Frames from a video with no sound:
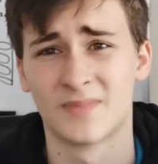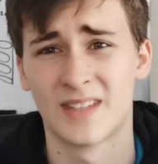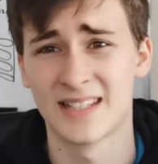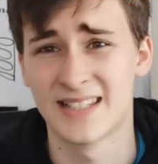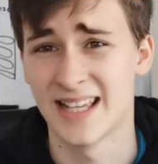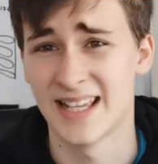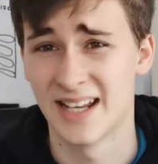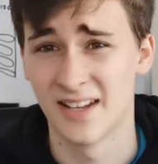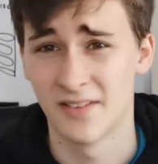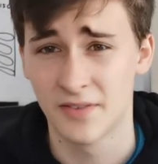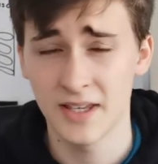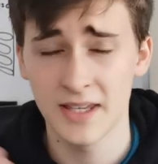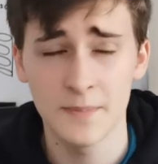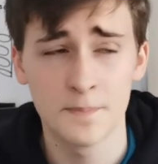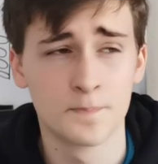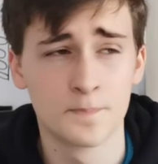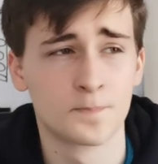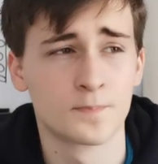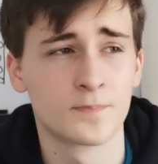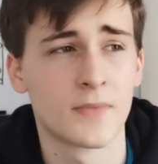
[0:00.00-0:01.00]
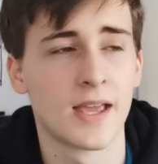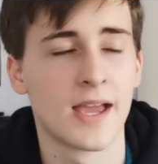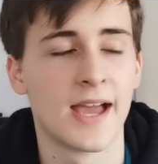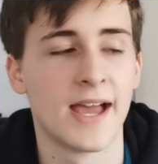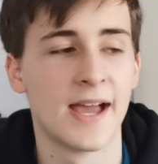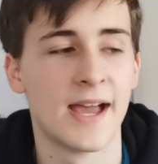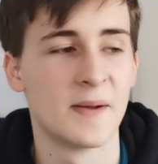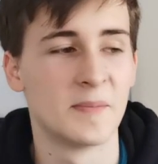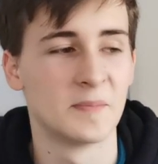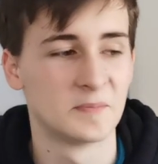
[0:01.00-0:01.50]
C'est la vie.
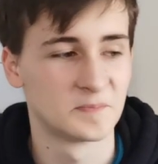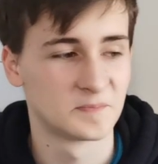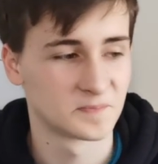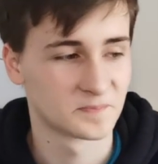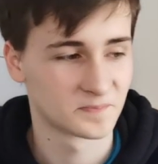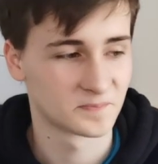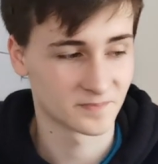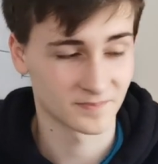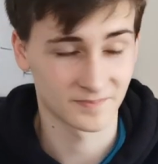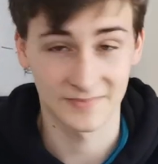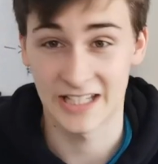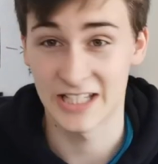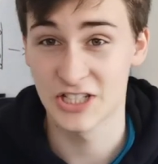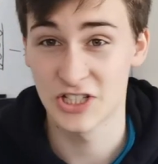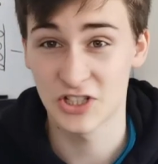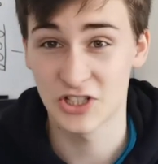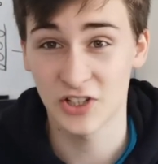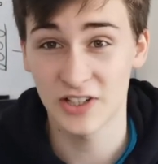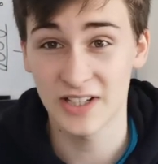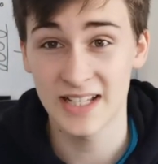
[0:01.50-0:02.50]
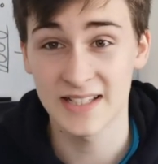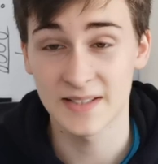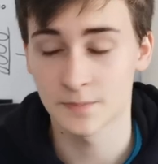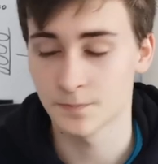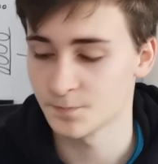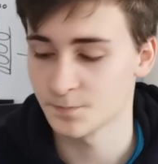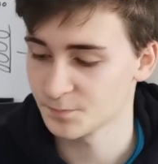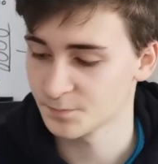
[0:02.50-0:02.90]
That's just how it is.